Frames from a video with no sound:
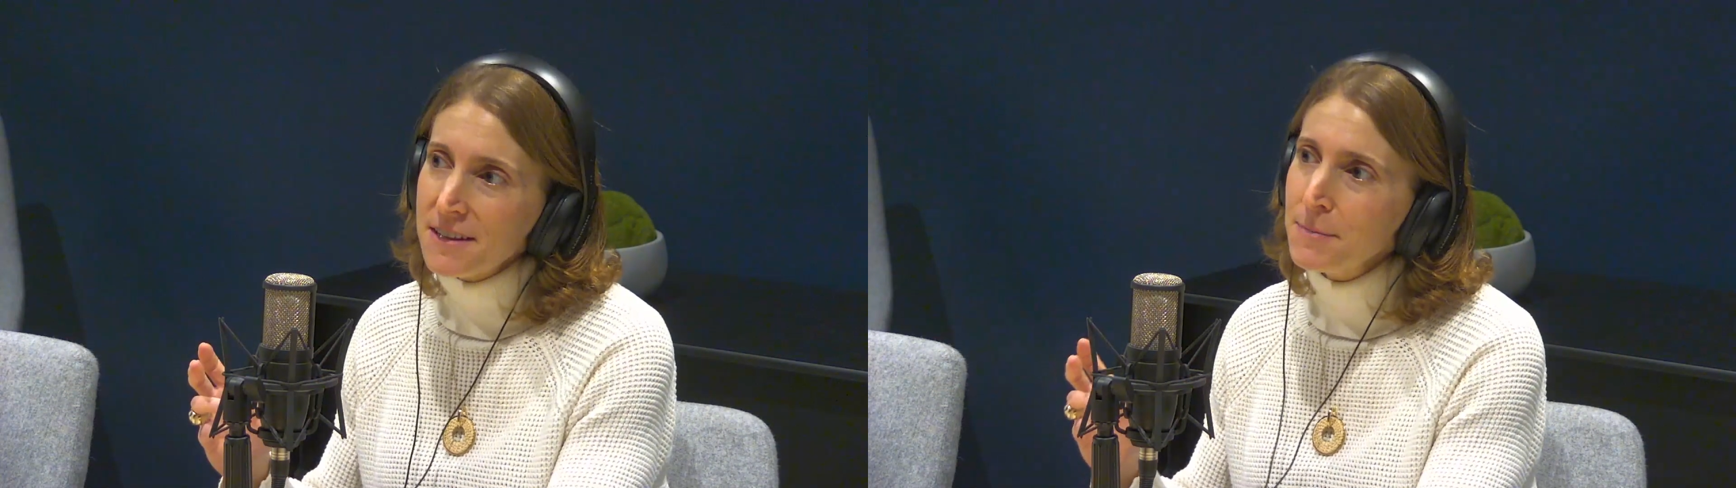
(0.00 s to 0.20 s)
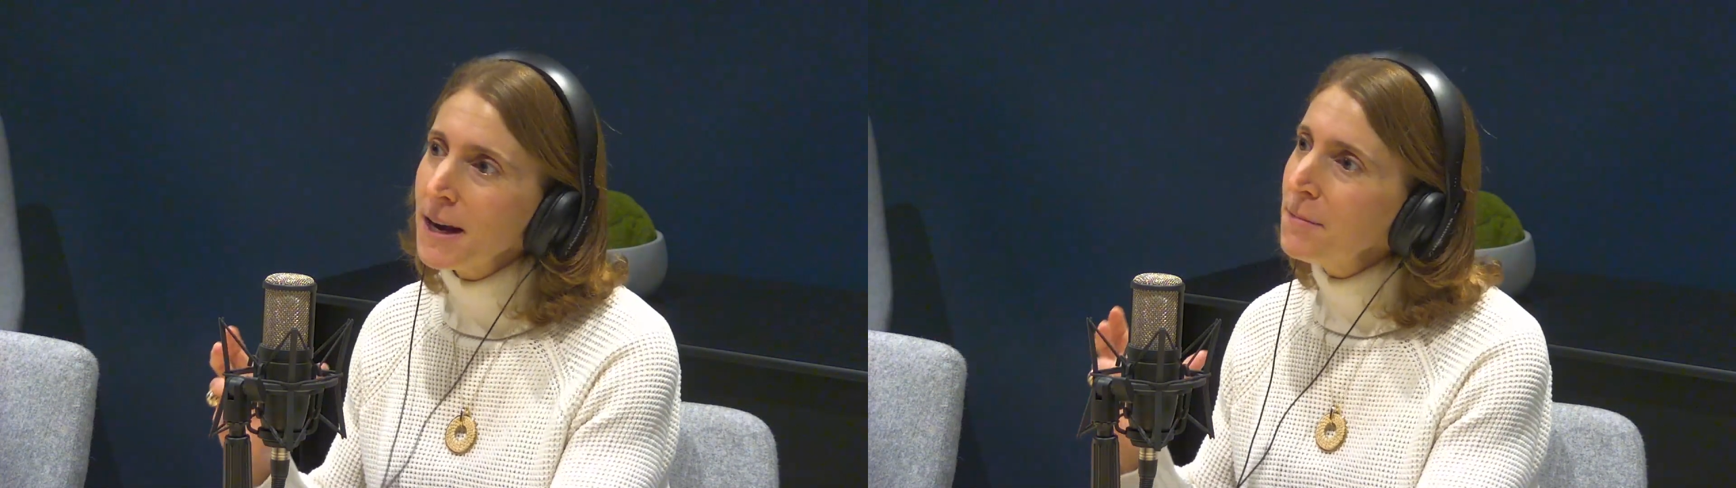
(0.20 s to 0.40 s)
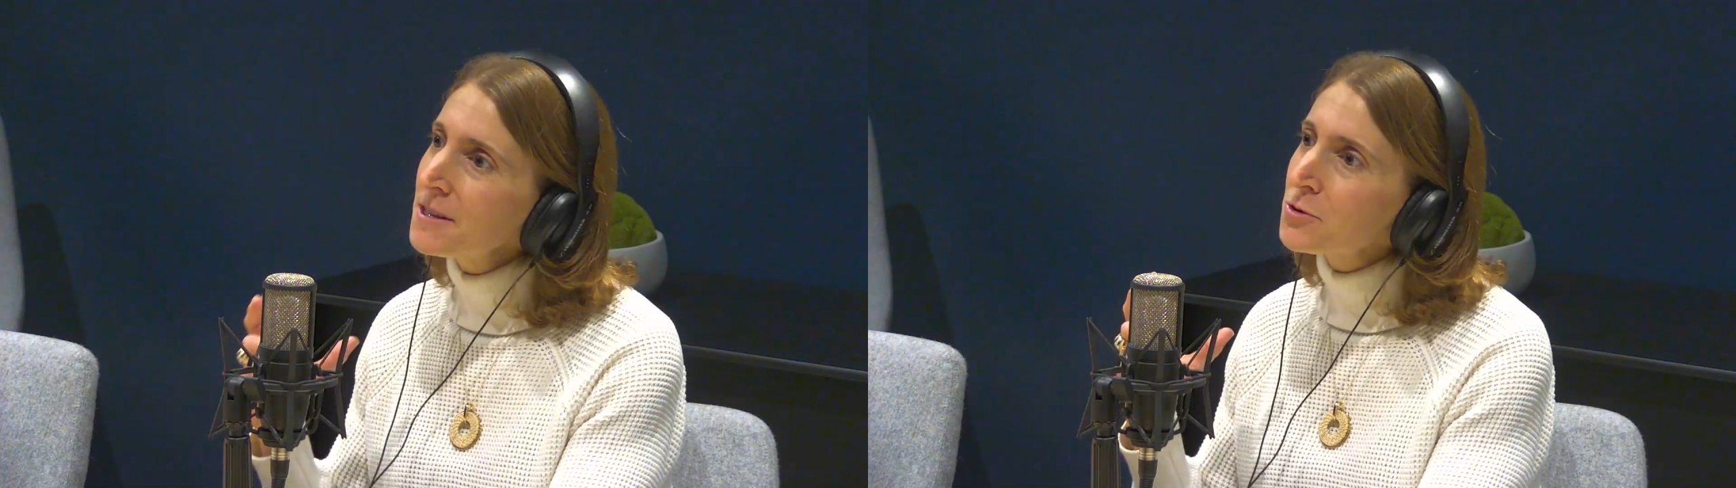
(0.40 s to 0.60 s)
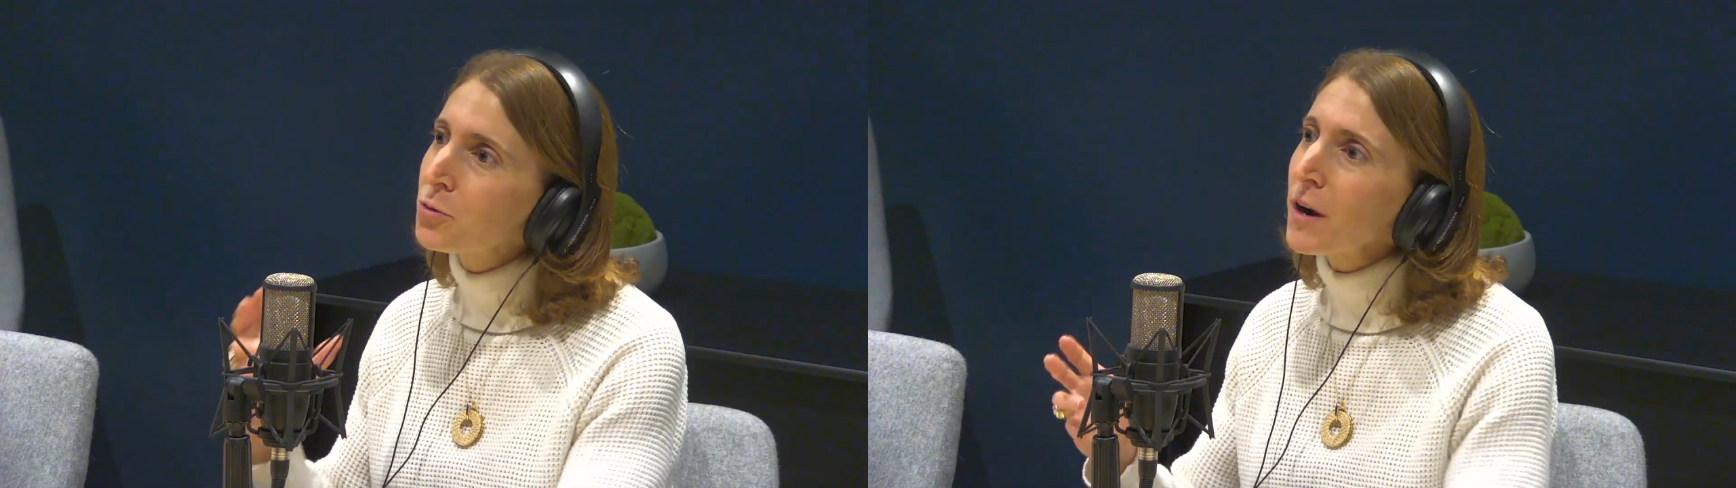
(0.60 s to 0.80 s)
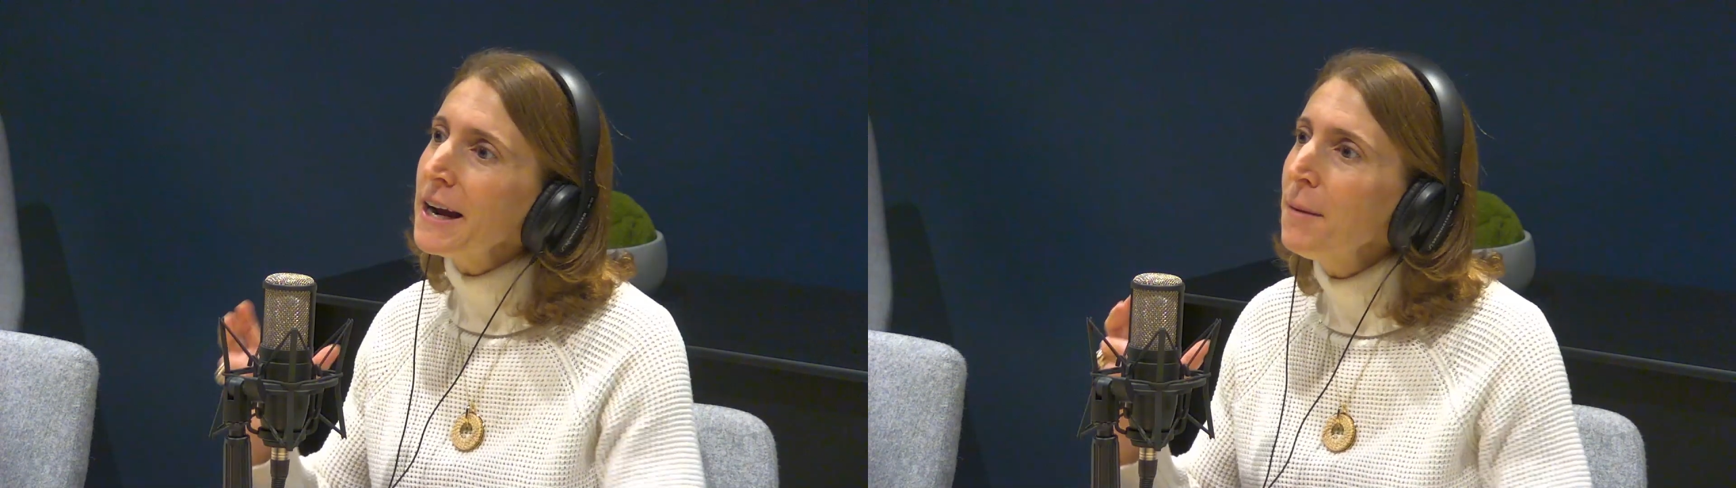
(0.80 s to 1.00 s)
It's become this great